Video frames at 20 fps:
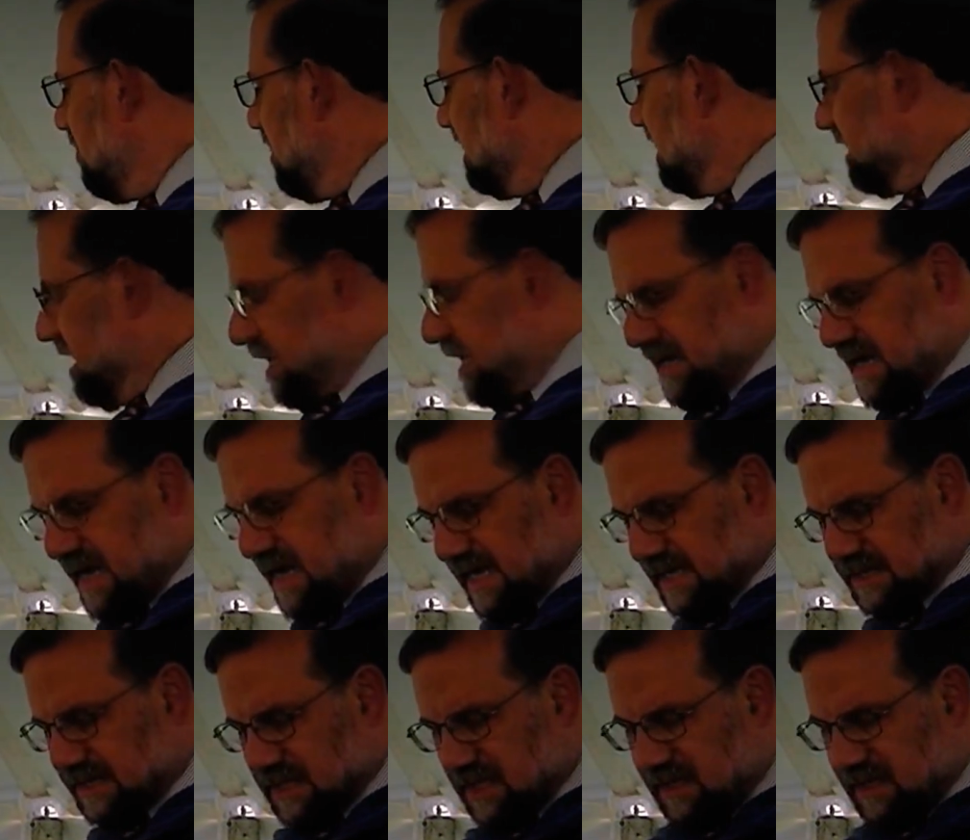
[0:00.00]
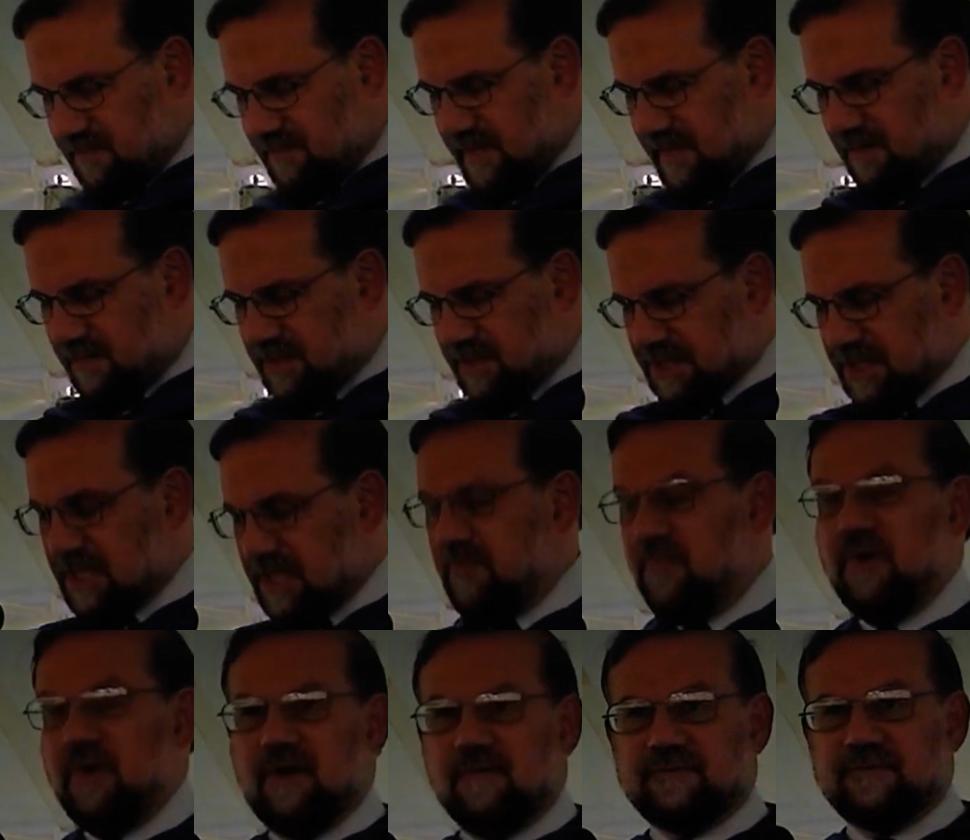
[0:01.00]
President Hadsel, members of the
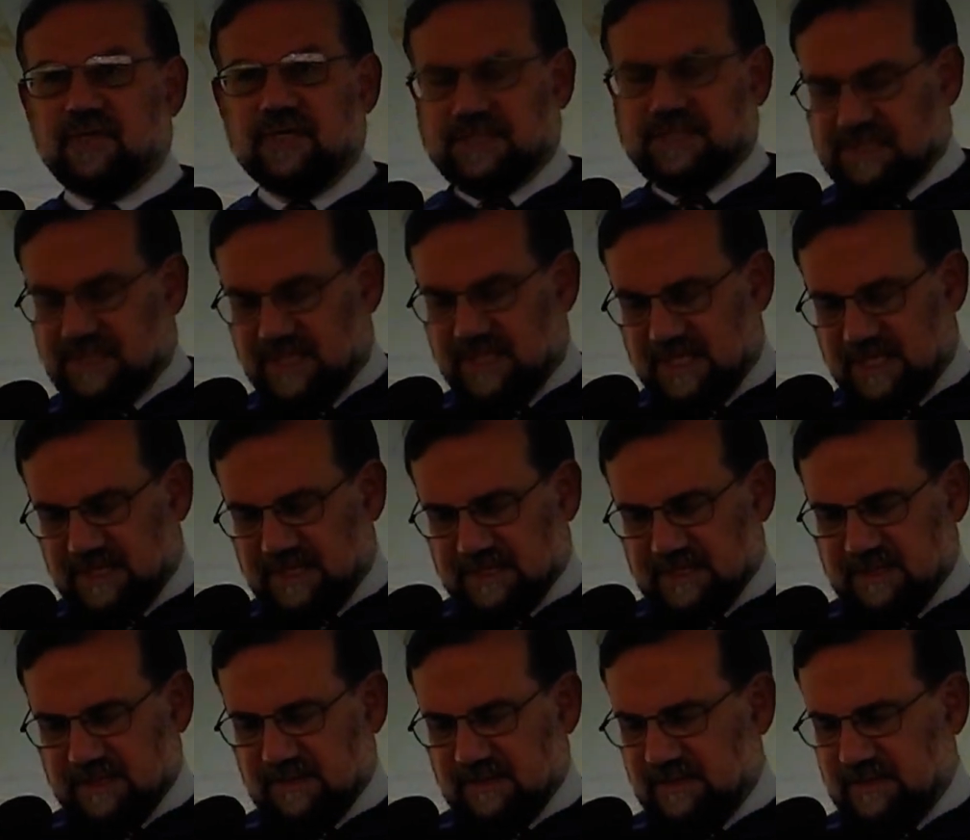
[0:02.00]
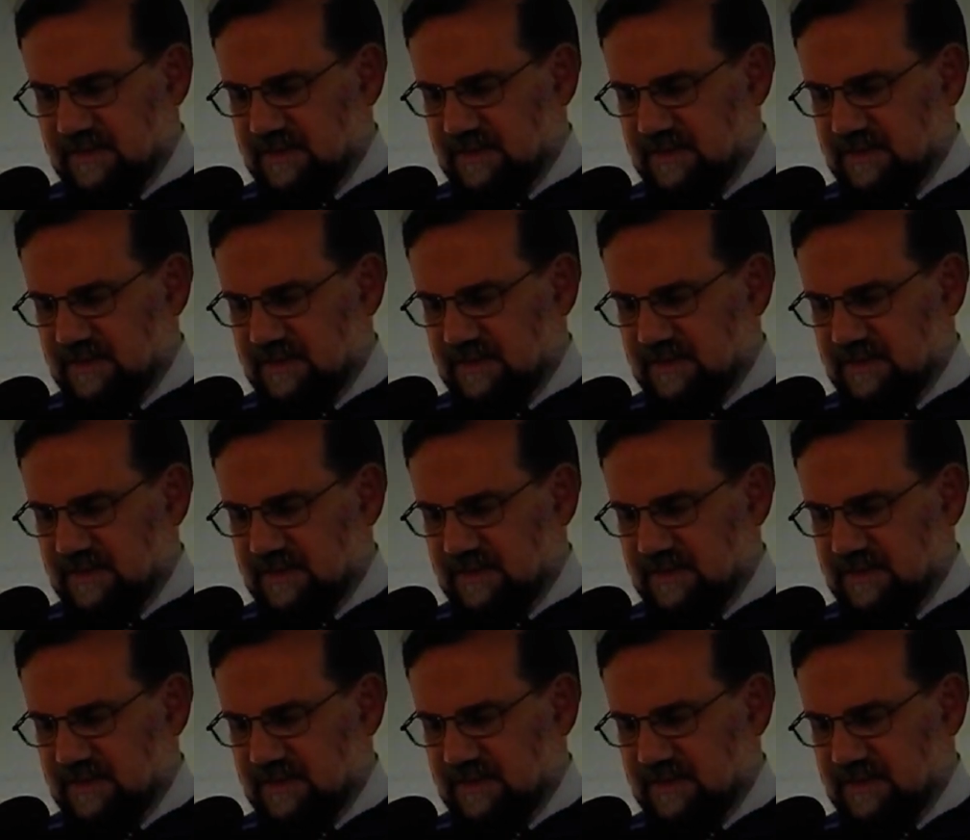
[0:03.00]
Board of Trustees,